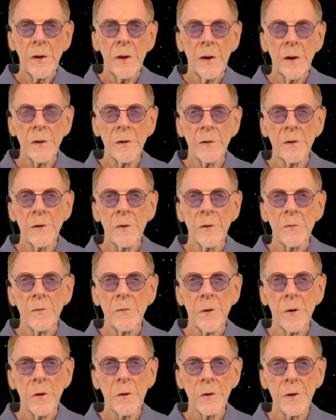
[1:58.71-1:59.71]
and
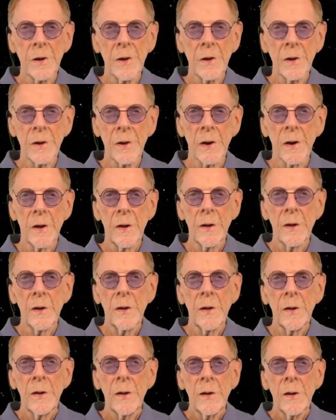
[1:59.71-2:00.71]
far, near.
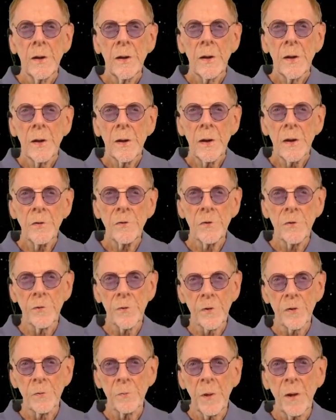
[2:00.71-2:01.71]
Each of
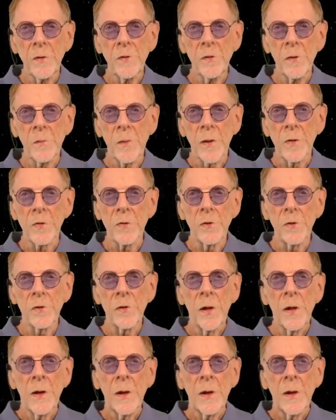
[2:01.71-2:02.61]
the space dimensions